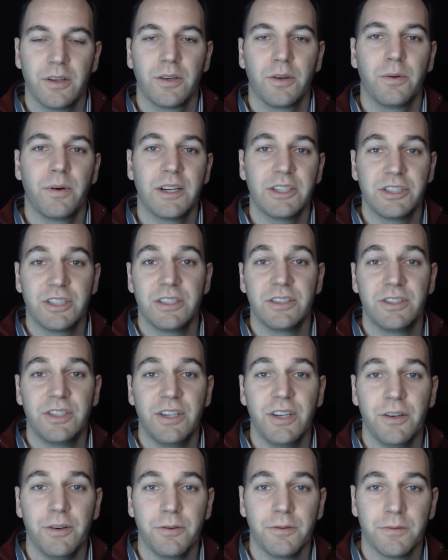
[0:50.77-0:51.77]
Question
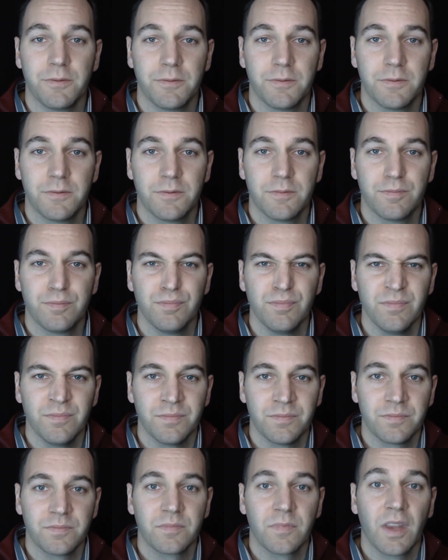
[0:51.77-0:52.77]
2:
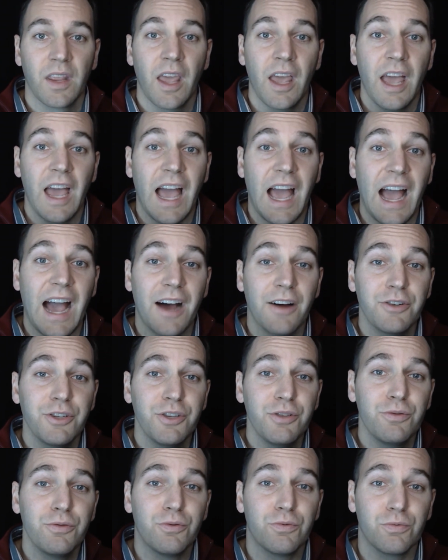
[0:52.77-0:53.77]
how do
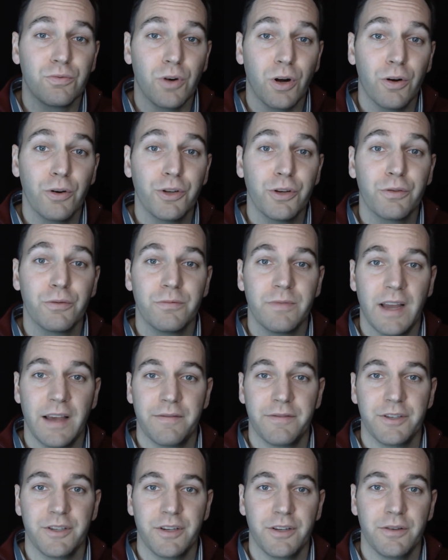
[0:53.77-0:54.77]
you grow your
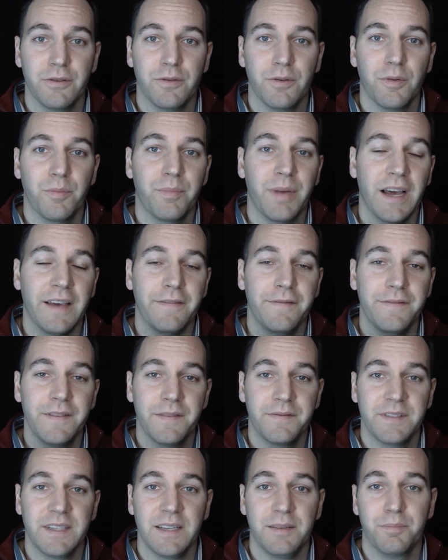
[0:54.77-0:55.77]
revenue by
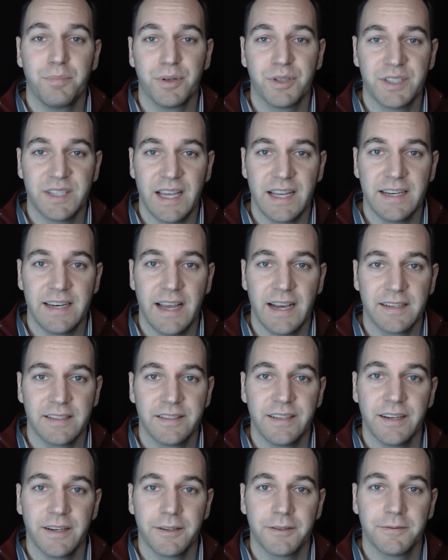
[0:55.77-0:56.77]
15%
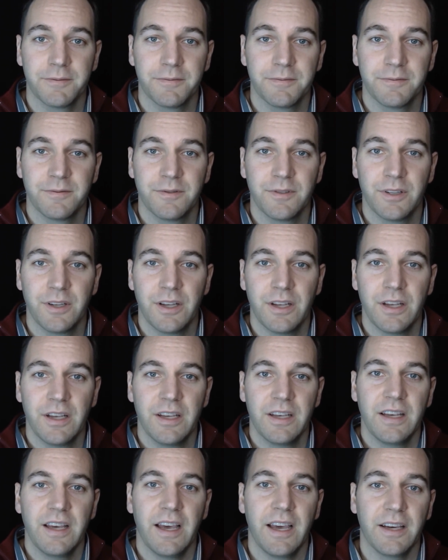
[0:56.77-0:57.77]
next year?
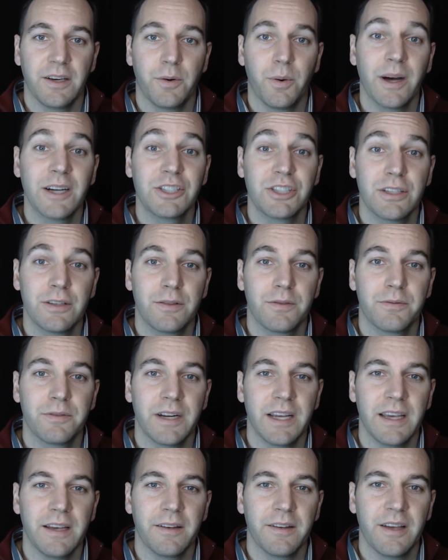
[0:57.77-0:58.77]
And question
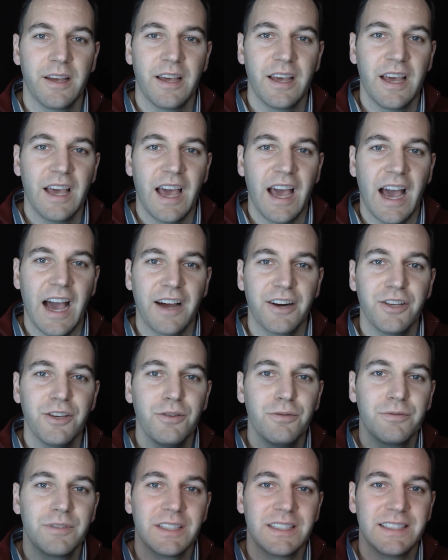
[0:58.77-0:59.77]
3: how do
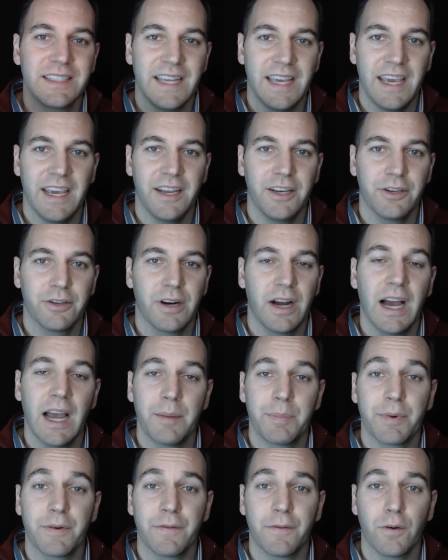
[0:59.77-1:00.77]
you retain your high
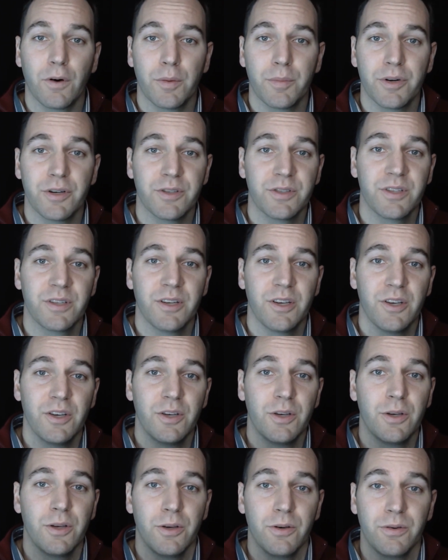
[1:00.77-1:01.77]
performers
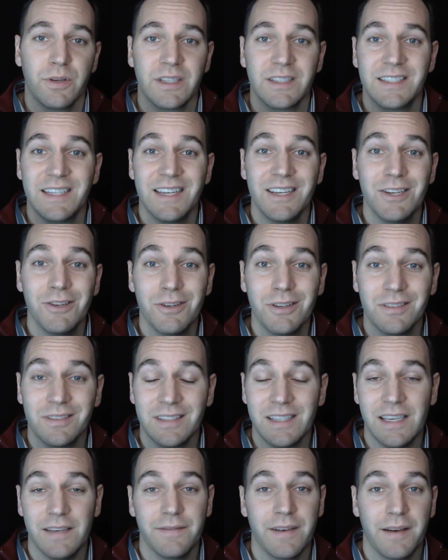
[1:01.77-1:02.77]
who continue to
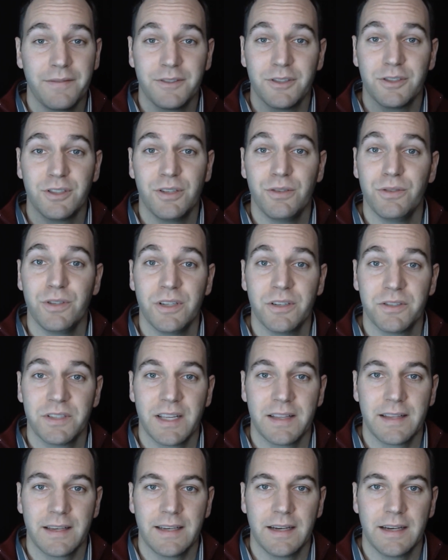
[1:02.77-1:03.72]
leave after 2 years at the